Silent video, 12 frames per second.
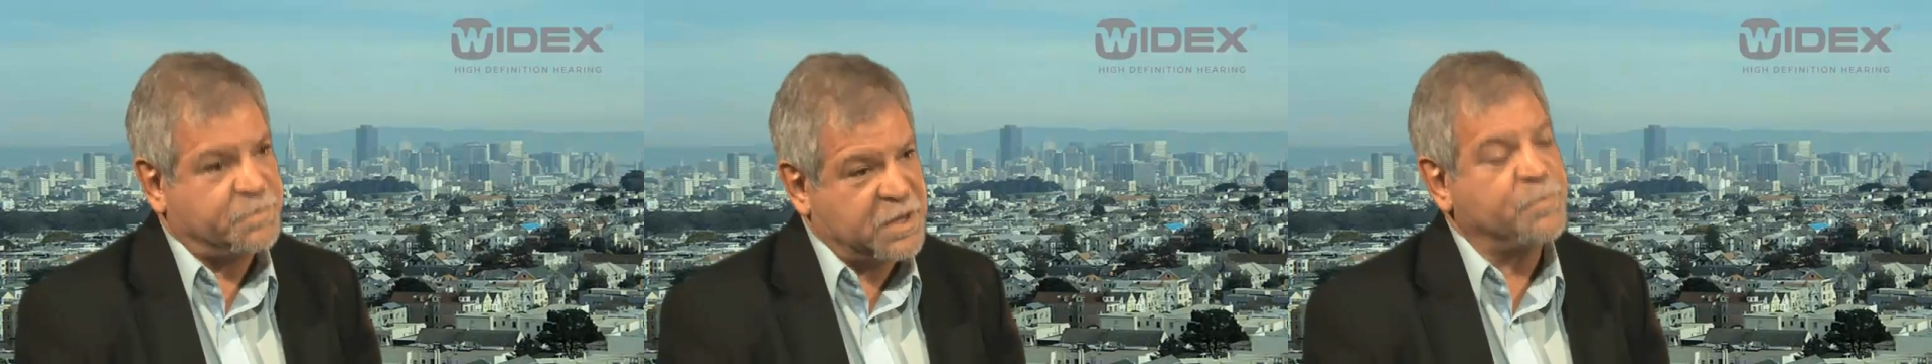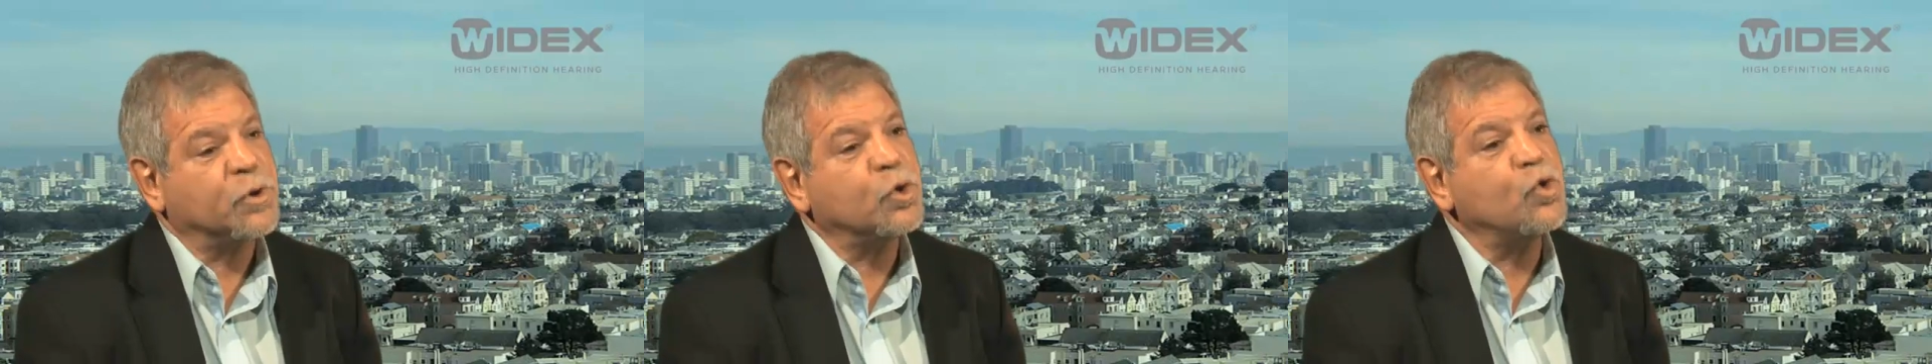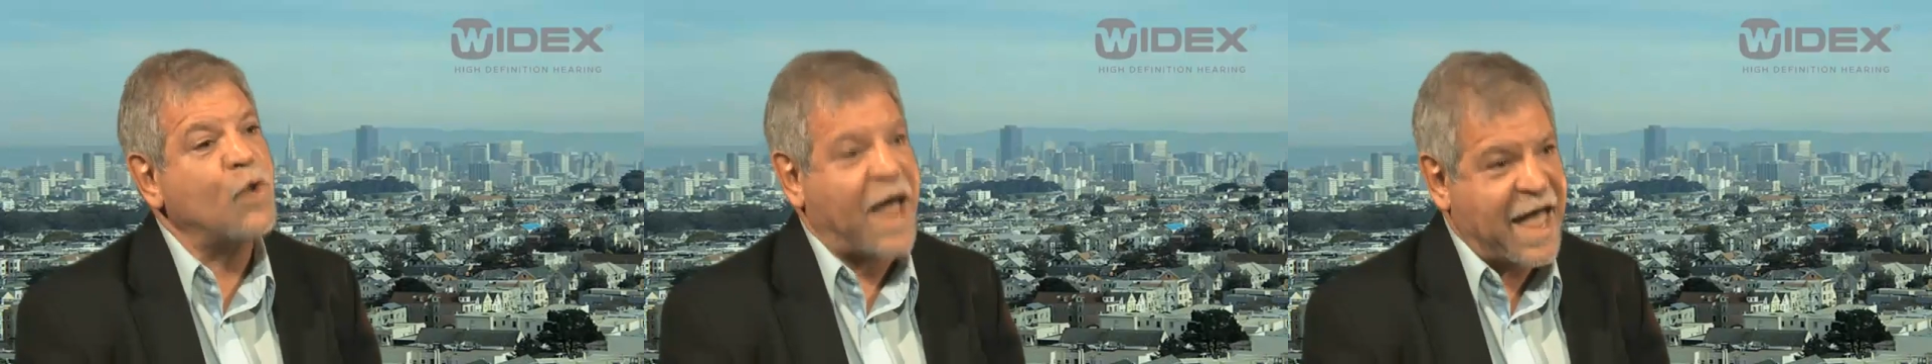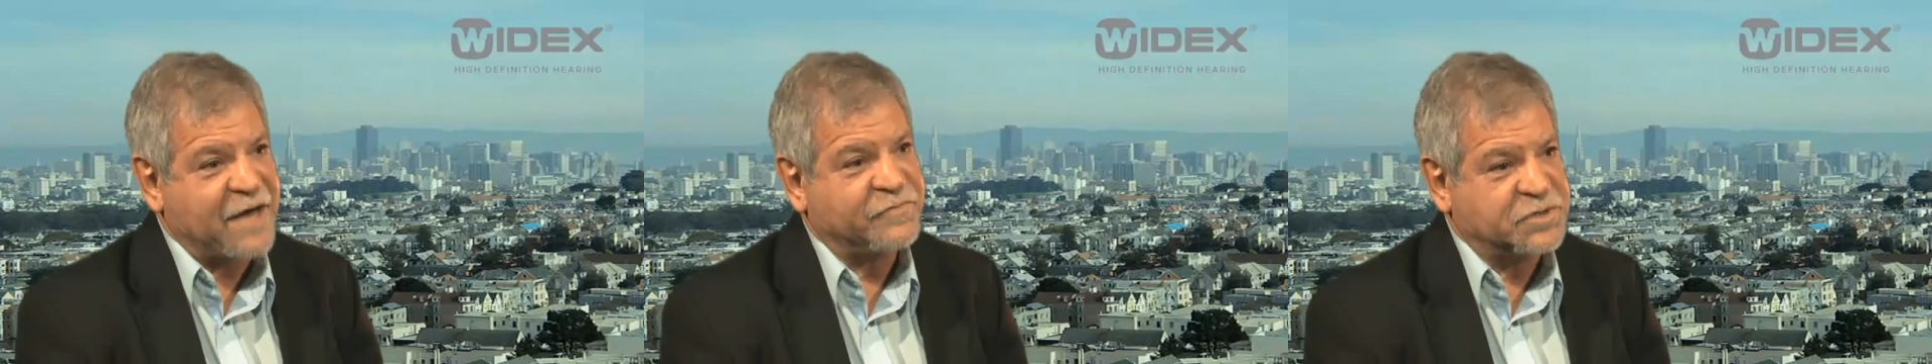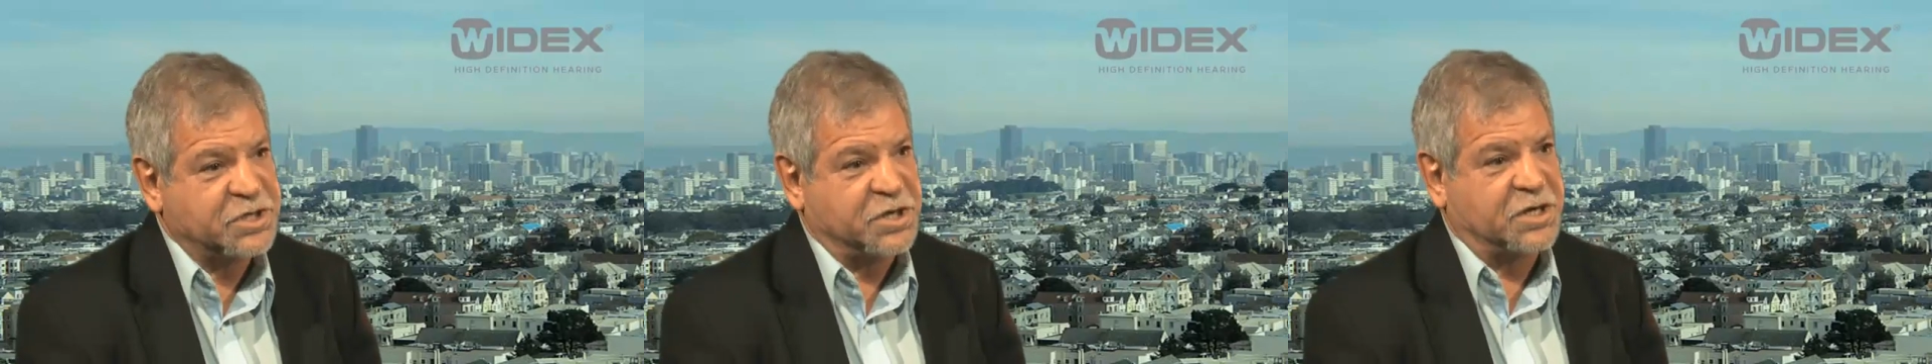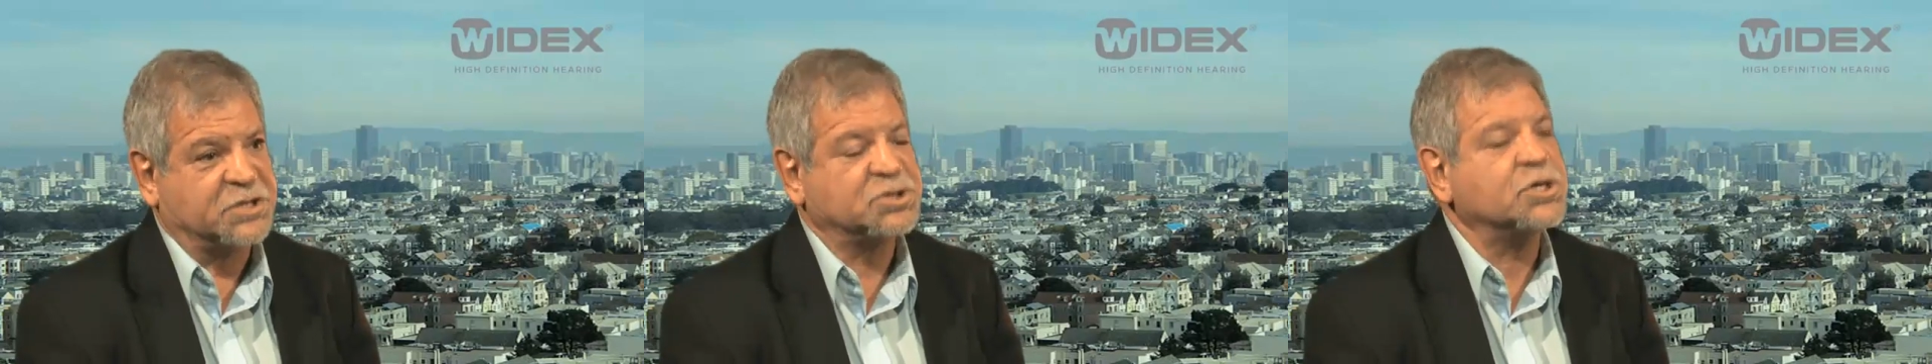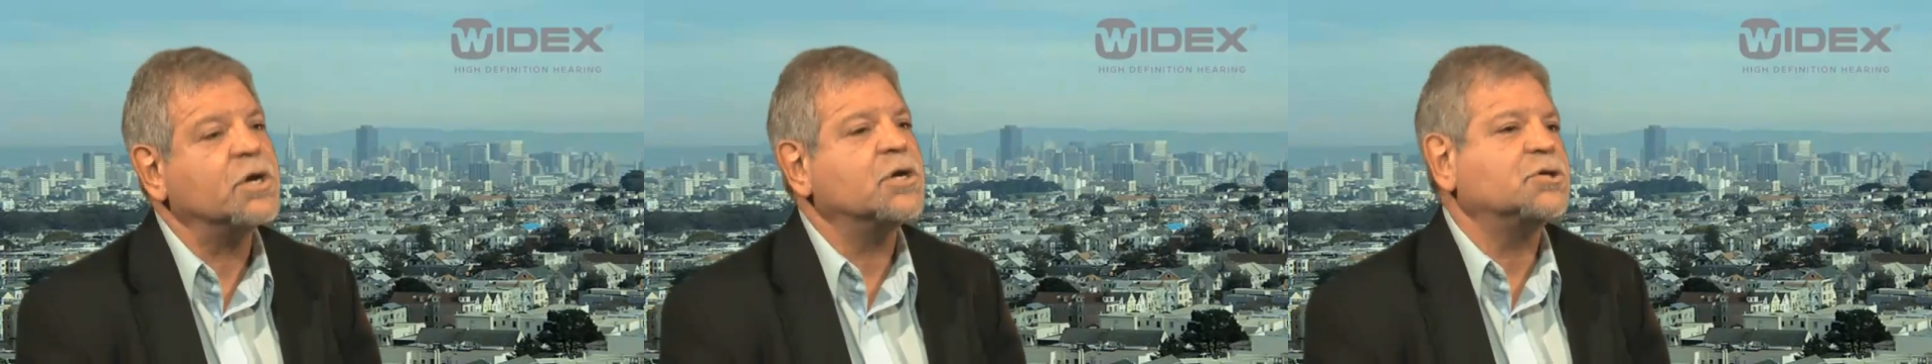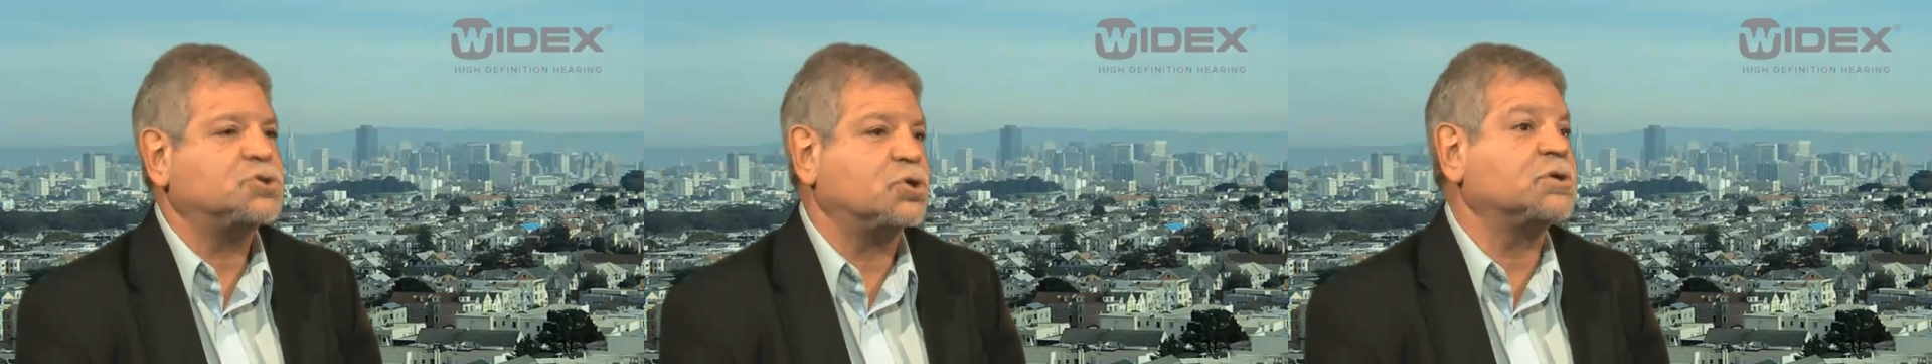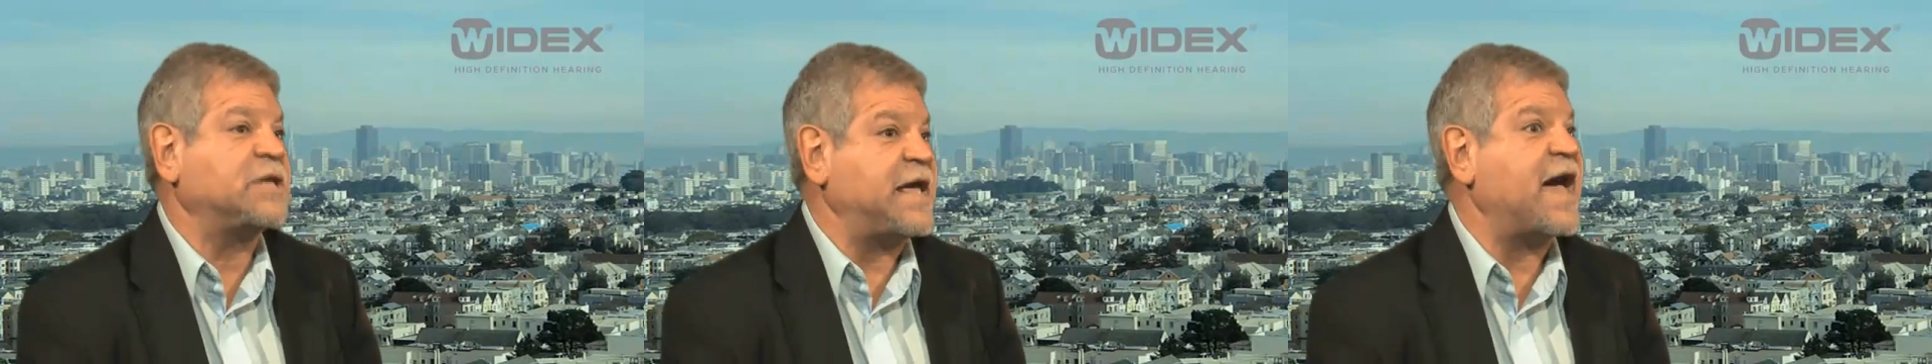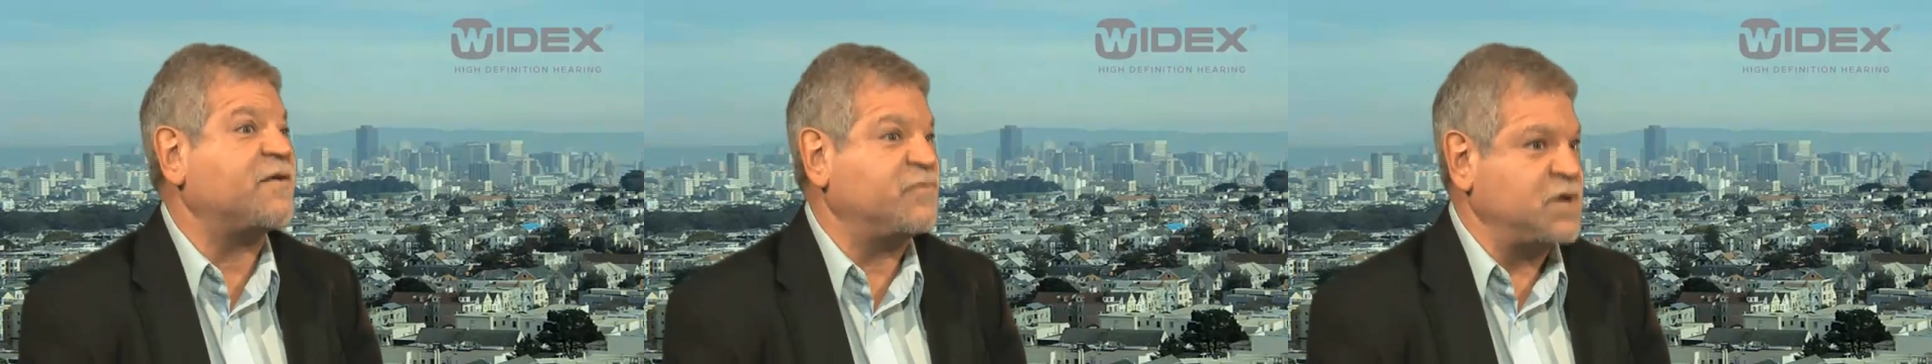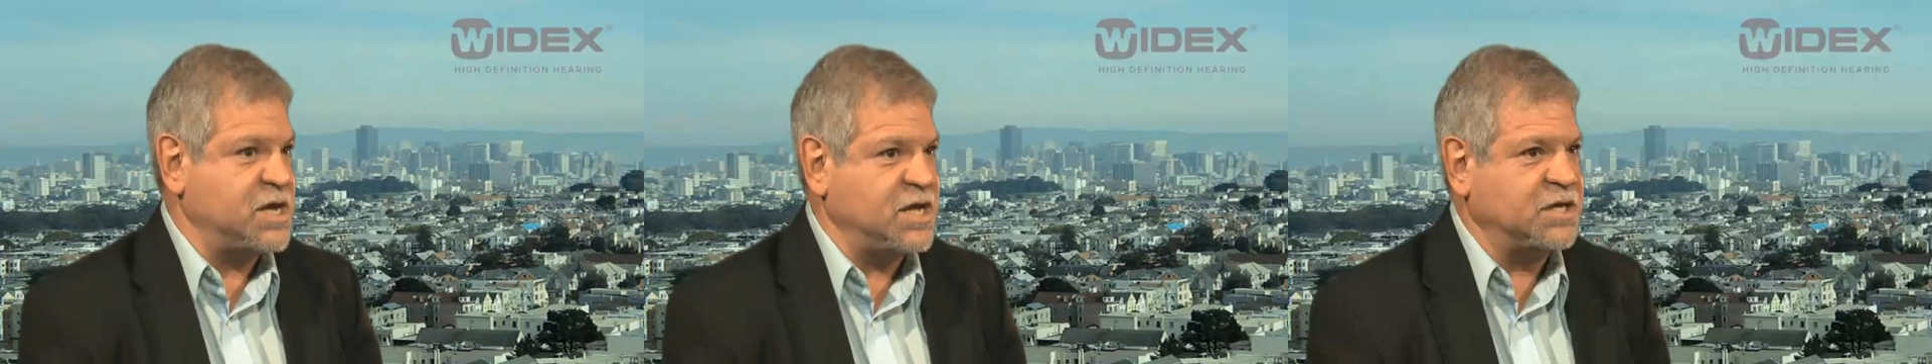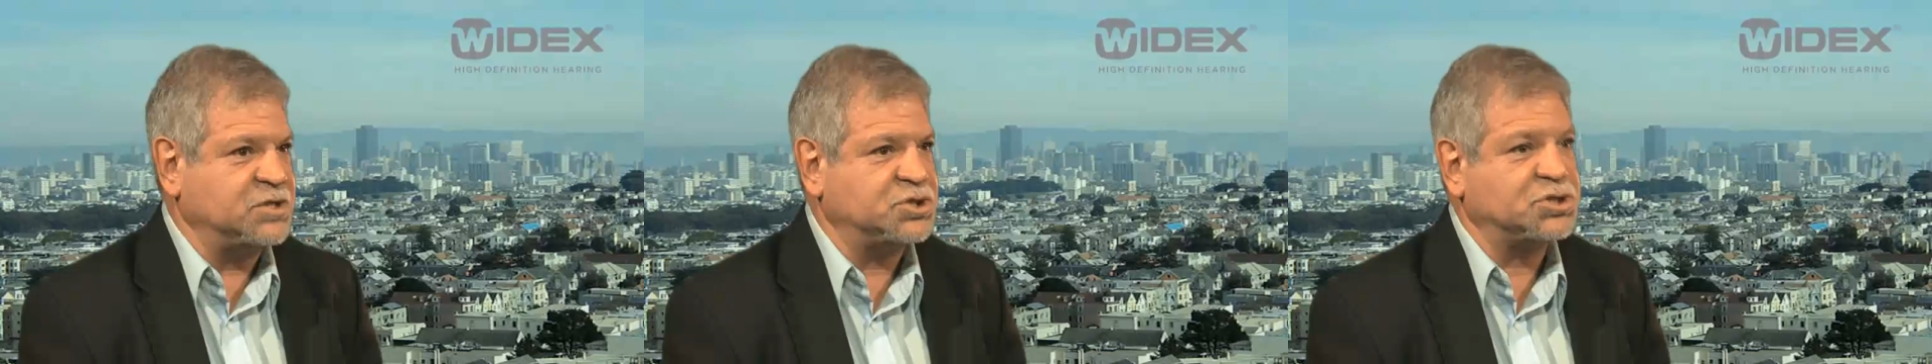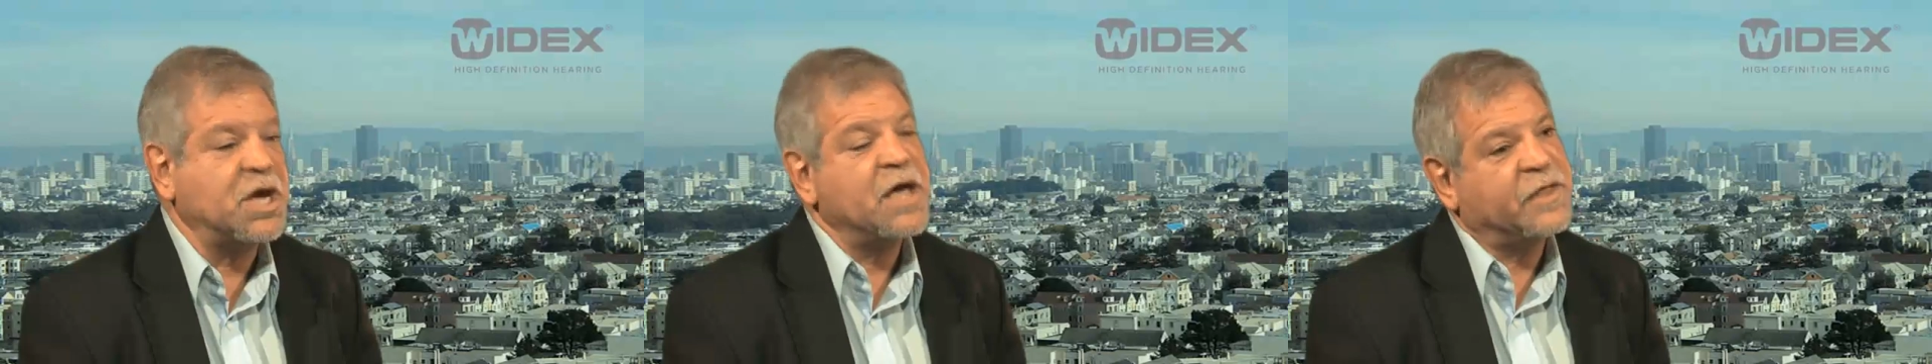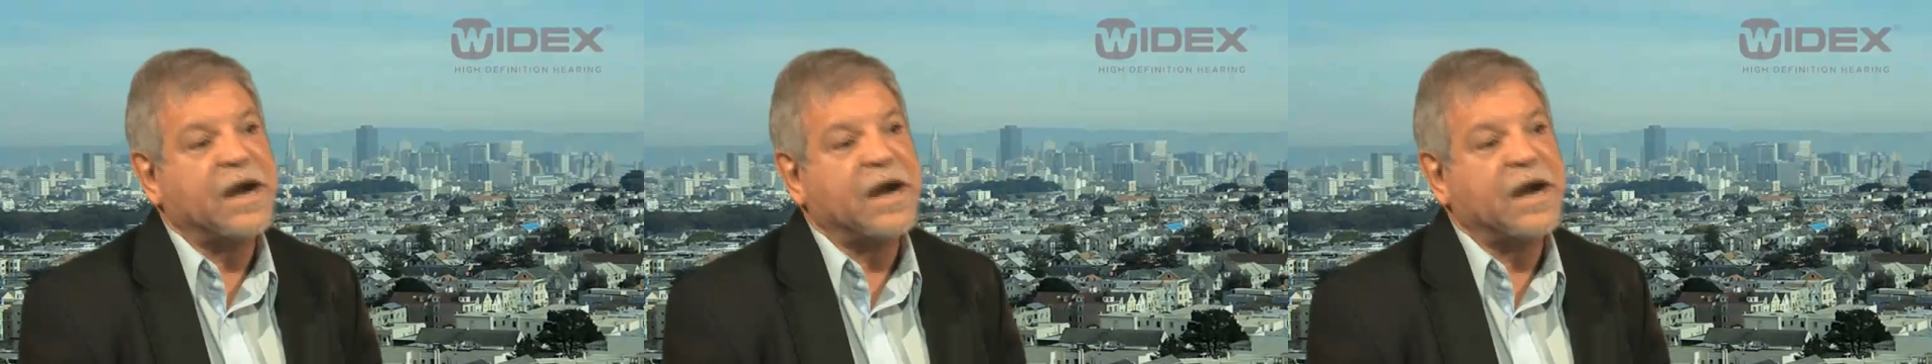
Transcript: people who have tinnitus certainly have needs